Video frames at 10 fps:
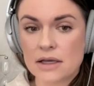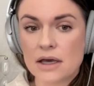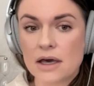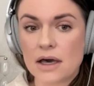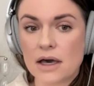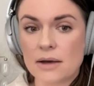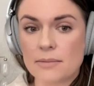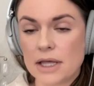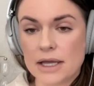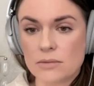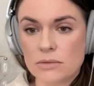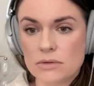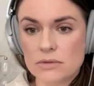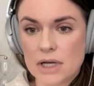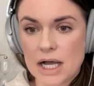Like,
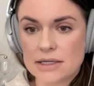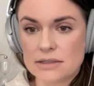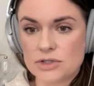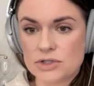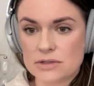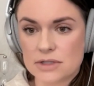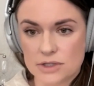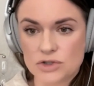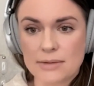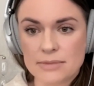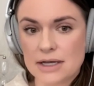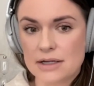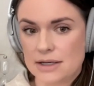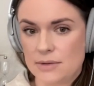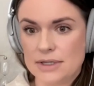oh, I just like drop dead.
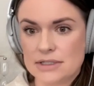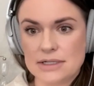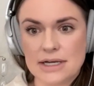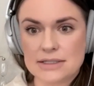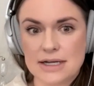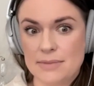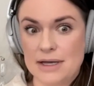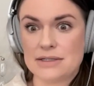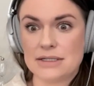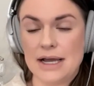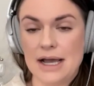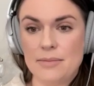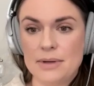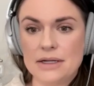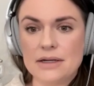Like, when is the next time that's going to
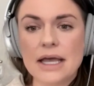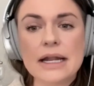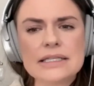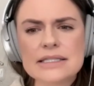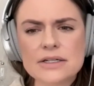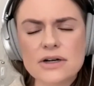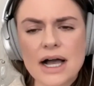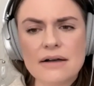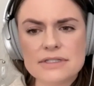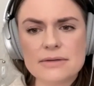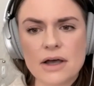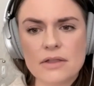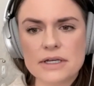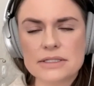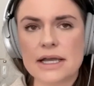happen? And I still have some health
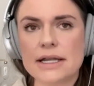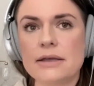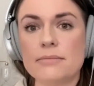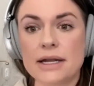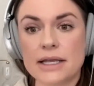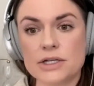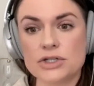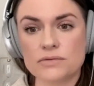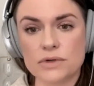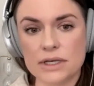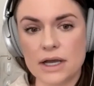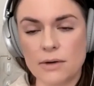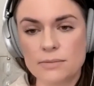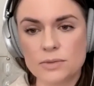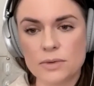anxiety. Medication really
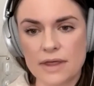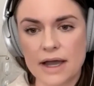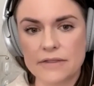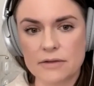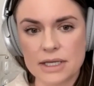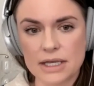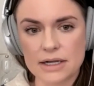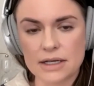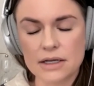helped with that in the beginning.